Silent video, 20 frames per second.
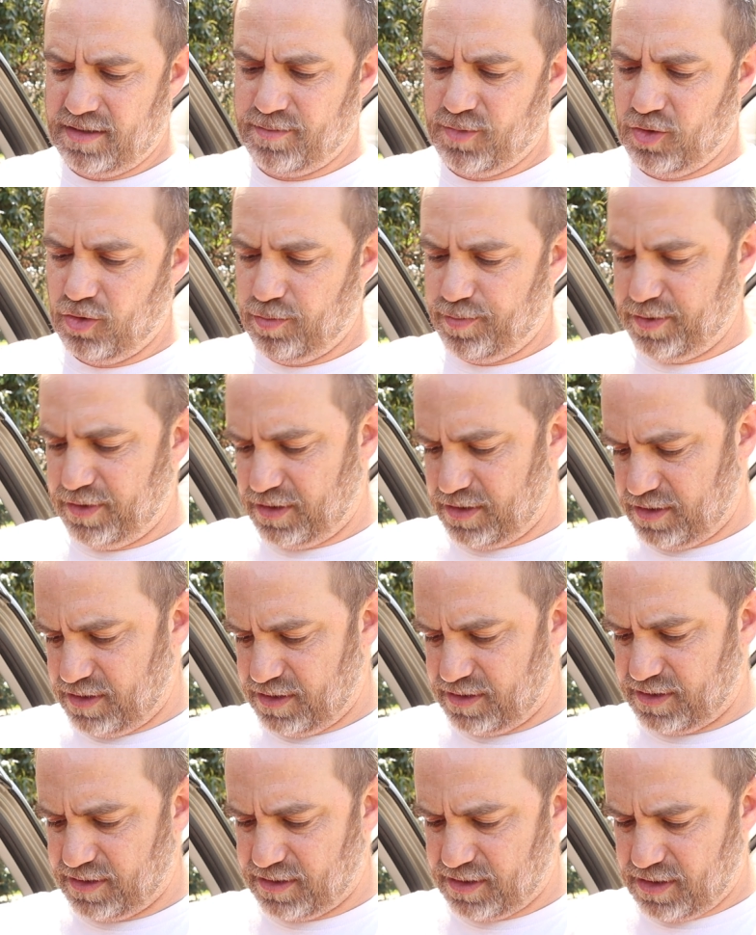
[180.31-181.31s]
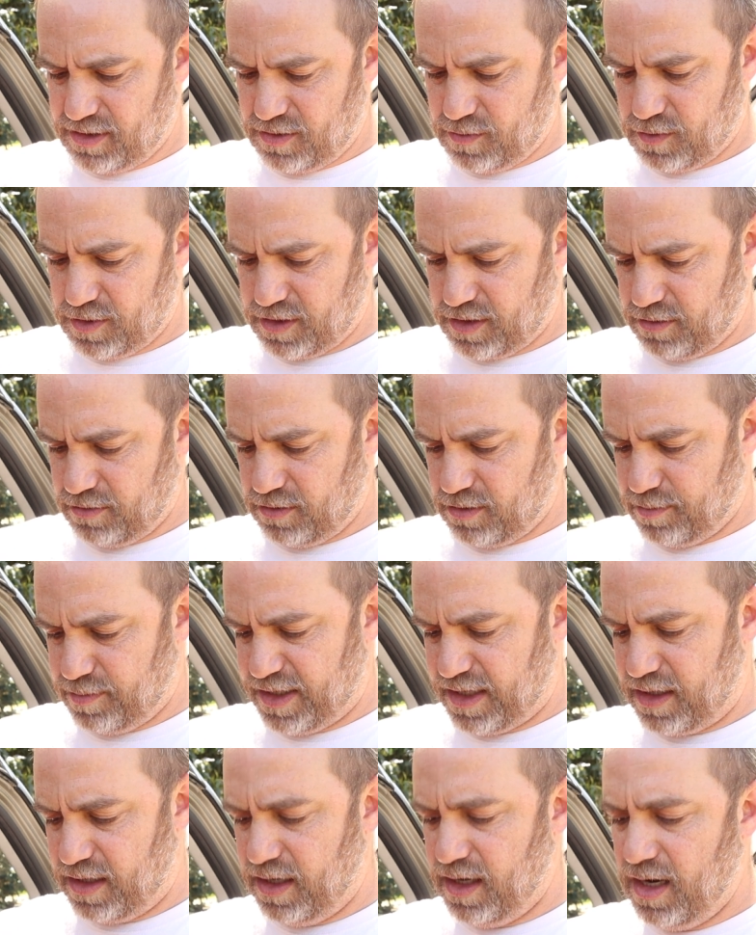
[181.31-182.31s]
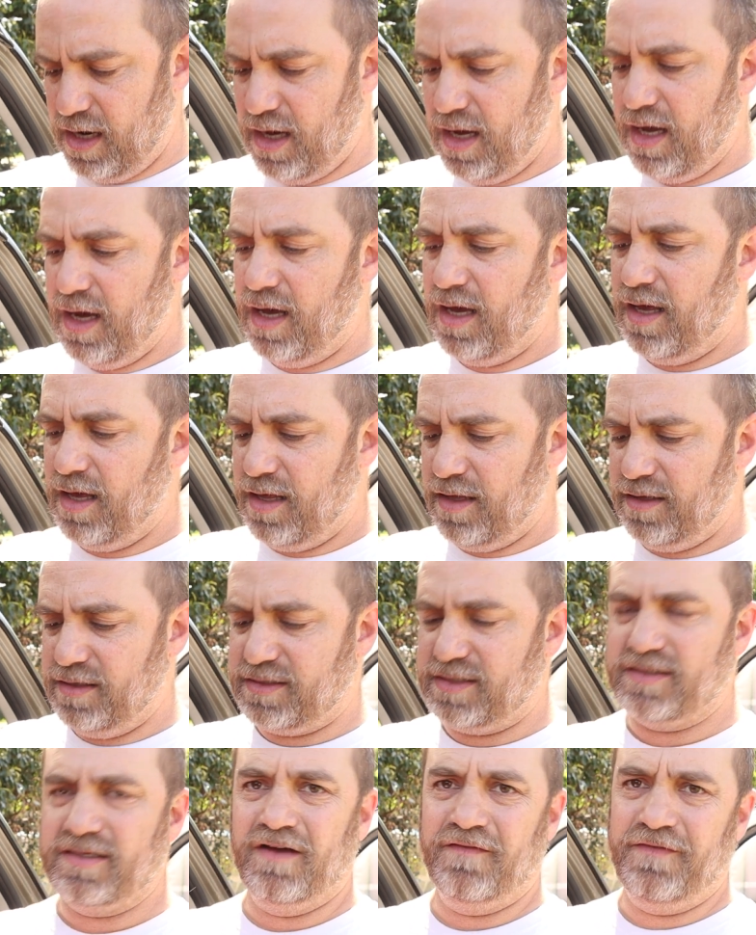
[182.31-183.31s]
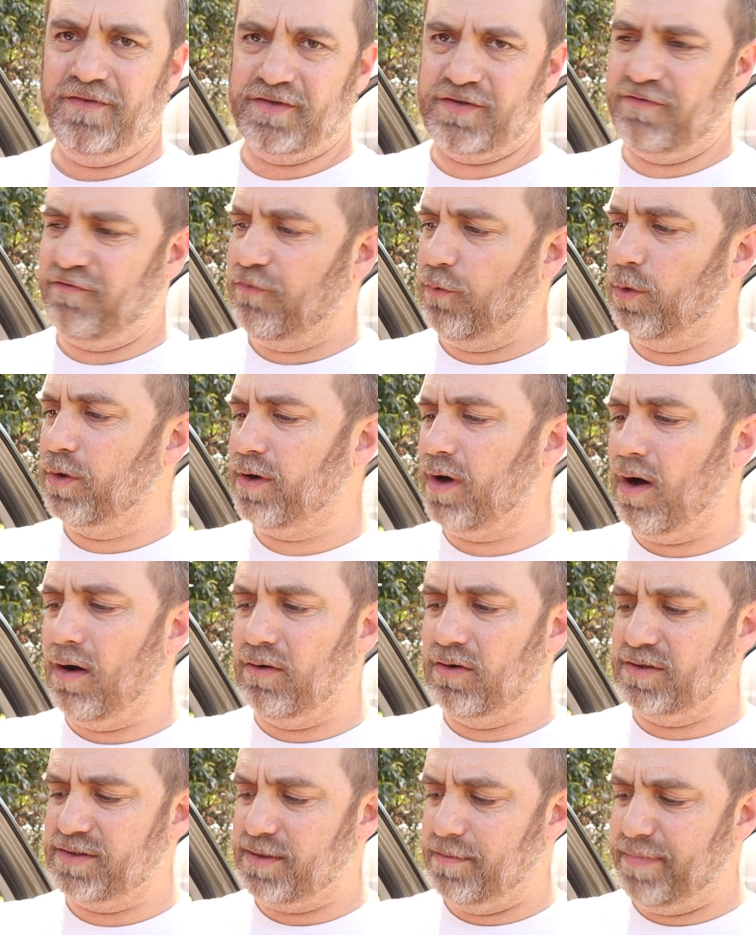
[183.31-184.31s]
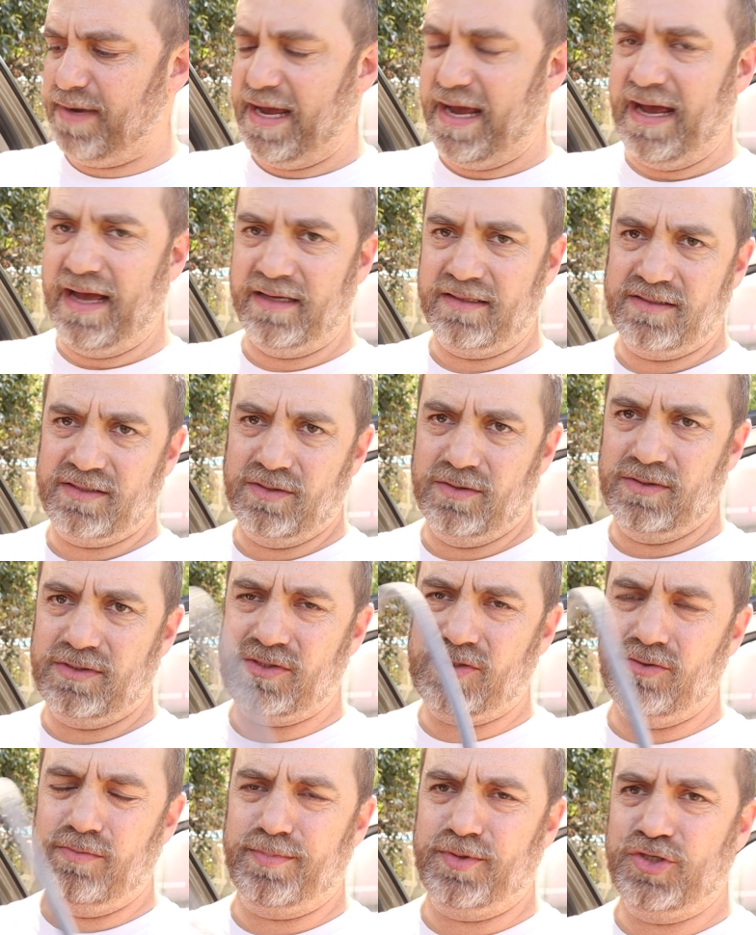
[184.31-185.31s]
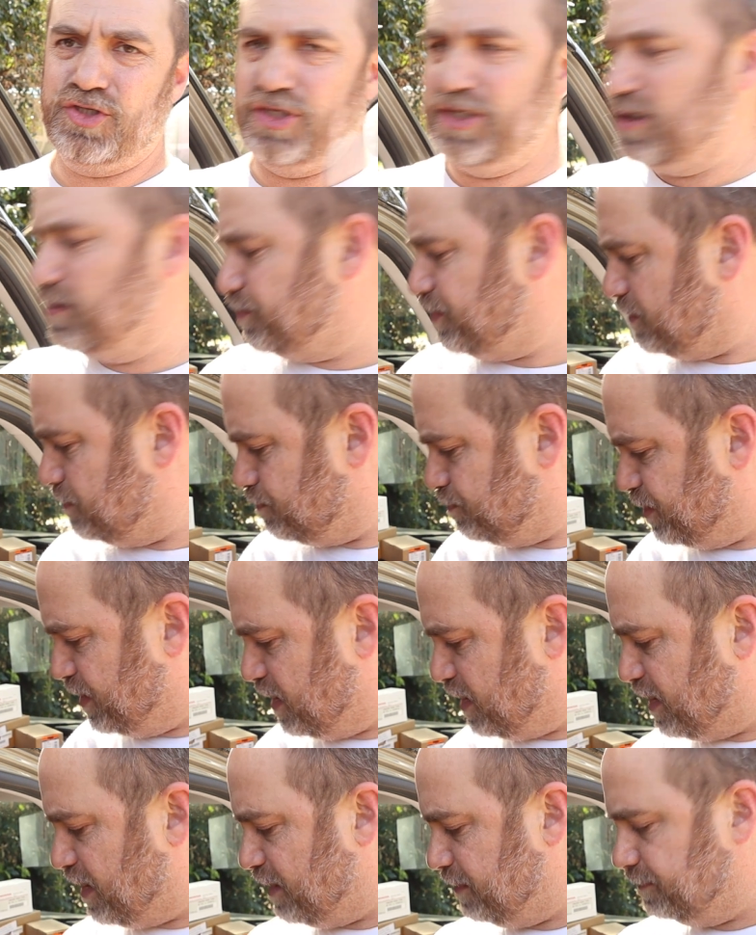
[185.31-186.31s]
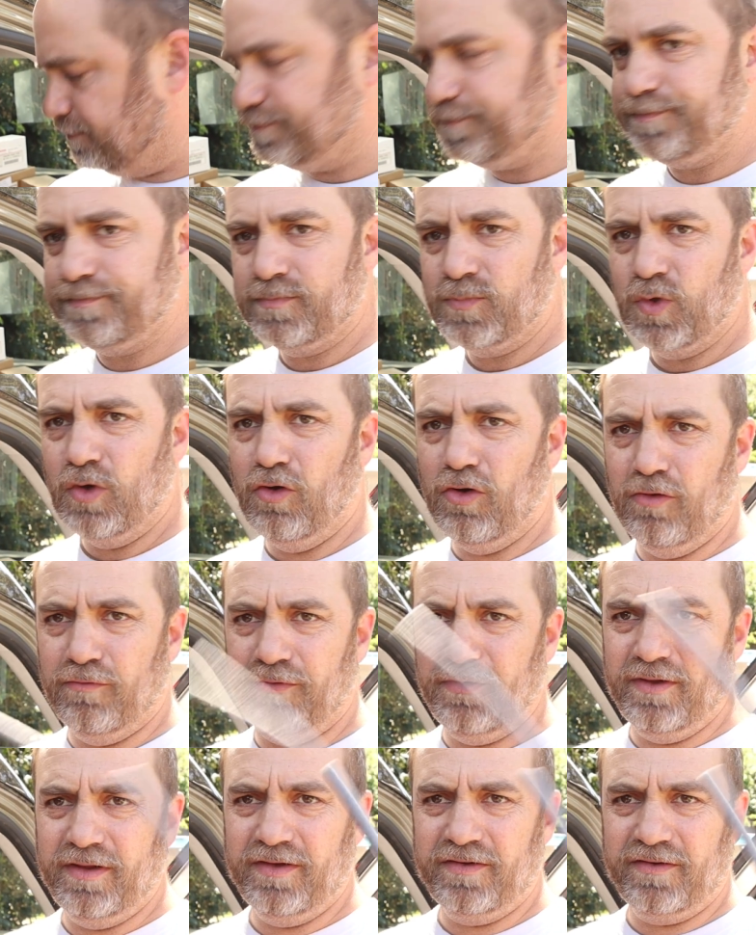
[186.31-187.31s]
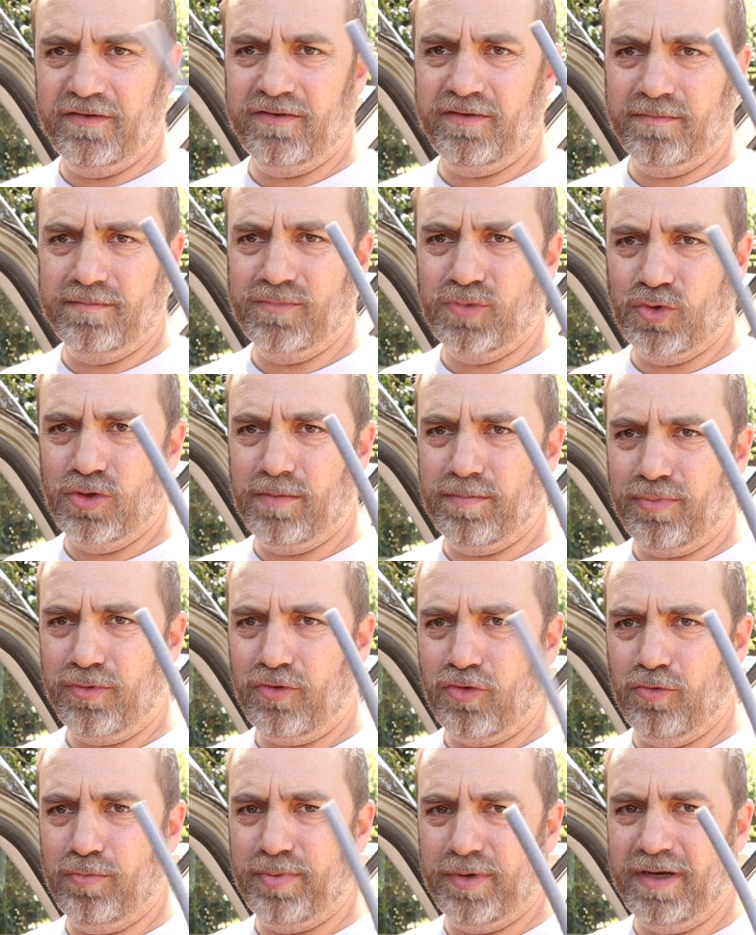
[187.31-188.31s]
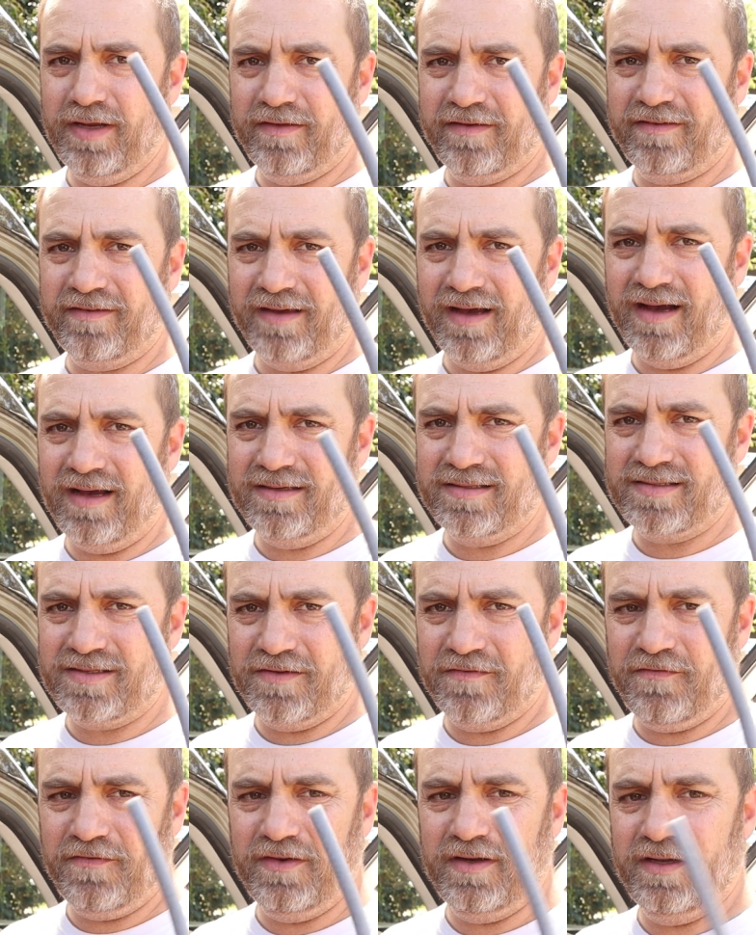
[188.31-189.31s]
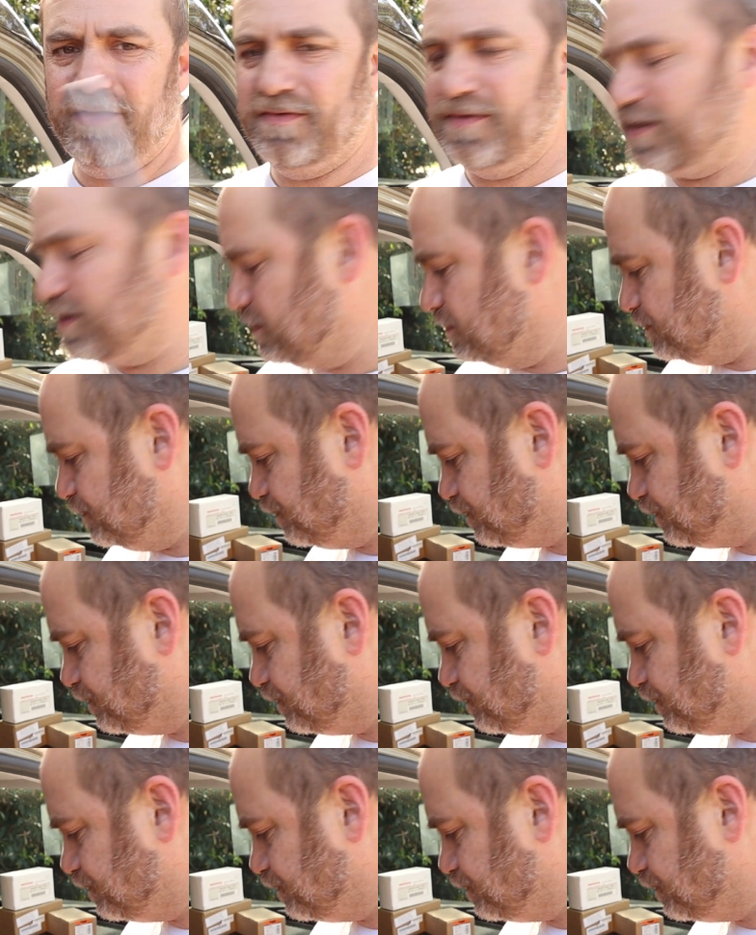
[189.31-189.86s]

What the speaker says: I'm hoping that this is gonna work a little better. This stuff is $4 a bag, so it's super cheap, but hopefully this is a more appropriate size to fit in there.